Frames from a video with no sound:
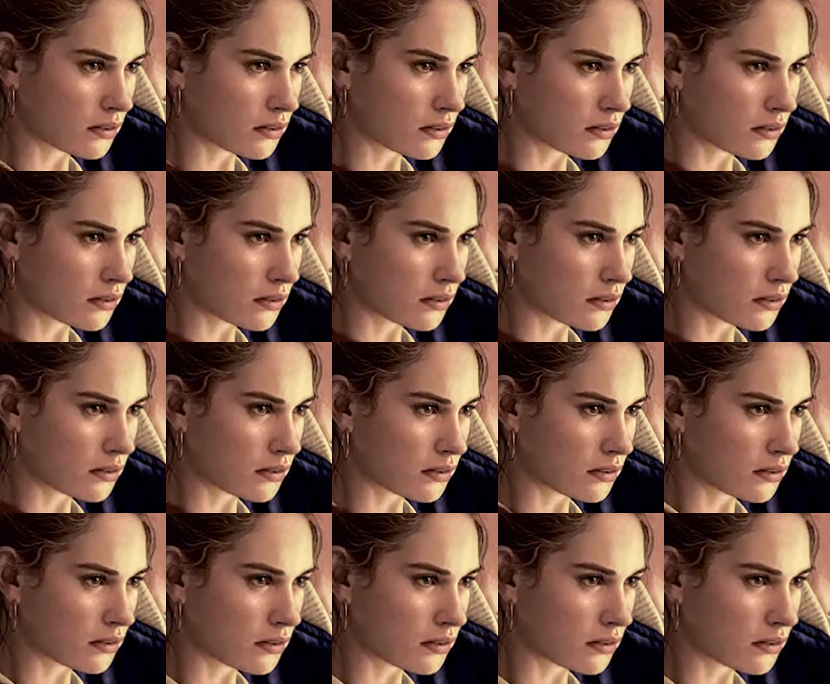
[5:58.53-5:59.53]

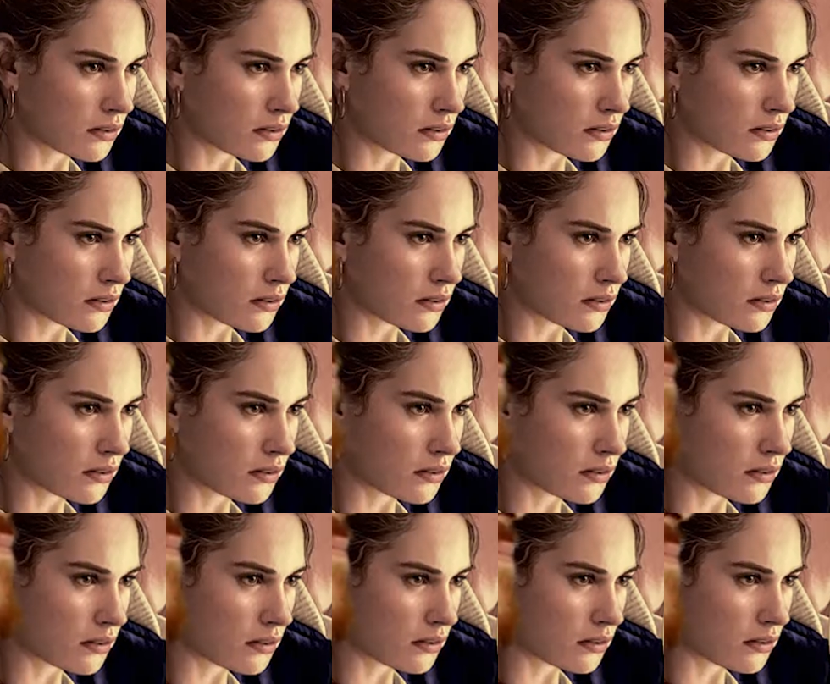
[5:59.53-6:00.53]

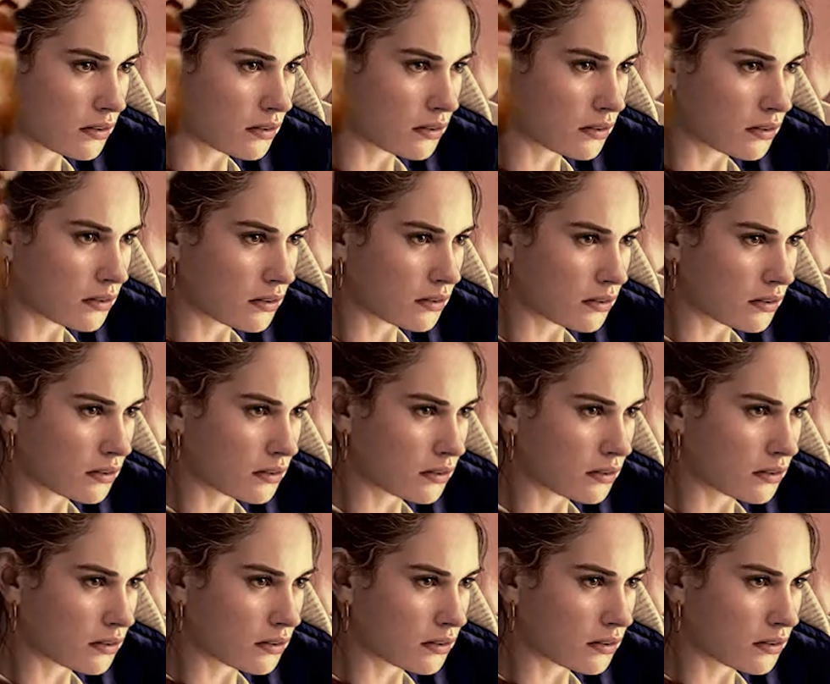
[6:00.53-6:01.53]

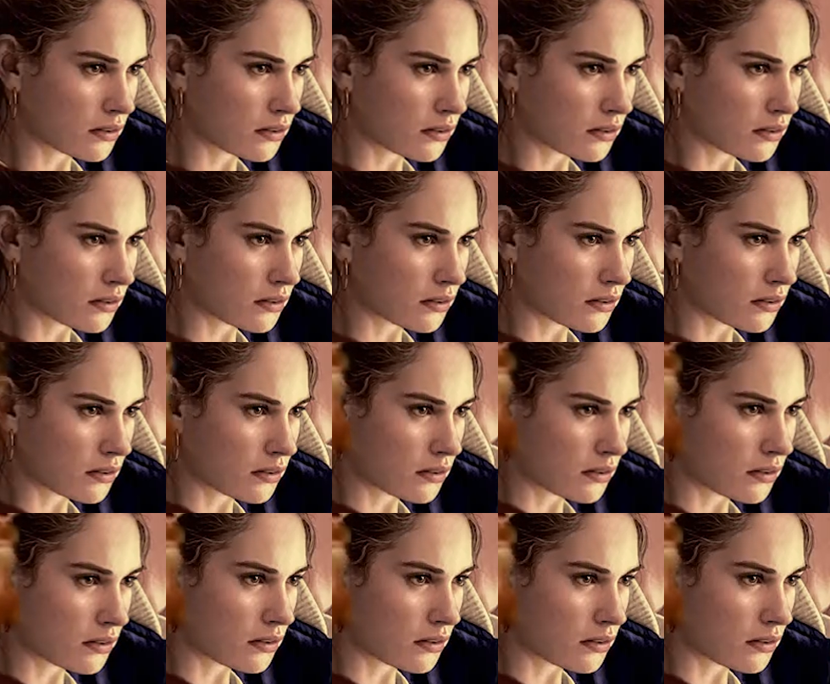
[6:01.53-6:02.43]
(not speaking)